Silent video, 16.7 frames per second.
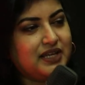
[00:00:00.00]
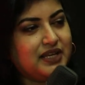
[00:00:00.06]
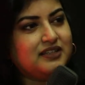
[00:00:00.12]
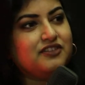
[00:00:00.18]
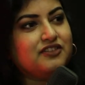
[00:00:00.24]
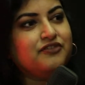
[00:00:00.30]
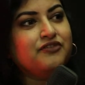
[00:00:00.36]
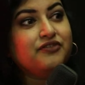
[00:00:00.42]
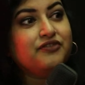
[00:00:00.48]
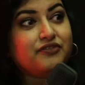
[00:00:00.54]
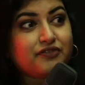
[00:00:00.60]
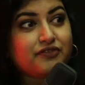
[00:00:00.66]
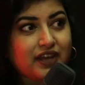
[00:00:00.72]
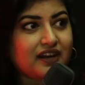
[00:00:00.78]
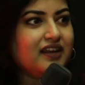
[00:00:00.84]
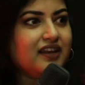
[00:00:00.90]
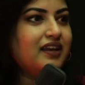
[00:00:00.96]
It's
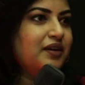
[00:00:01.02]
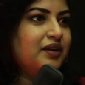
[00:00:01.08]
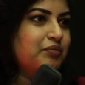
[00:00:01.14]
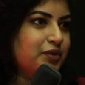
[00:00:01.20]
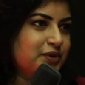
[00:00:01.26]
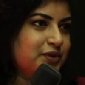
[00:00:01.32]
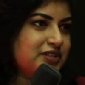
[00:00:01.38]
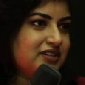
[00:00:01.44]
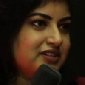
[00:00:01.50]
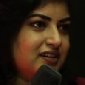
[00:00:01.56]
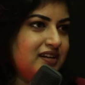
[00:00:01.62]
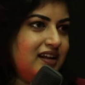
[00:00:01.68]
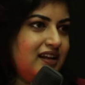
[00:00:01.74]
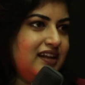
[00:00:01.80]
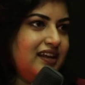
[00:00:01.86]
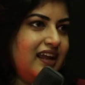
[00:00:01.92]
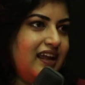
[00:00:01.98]
very
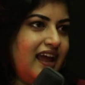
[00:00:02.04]
emotionally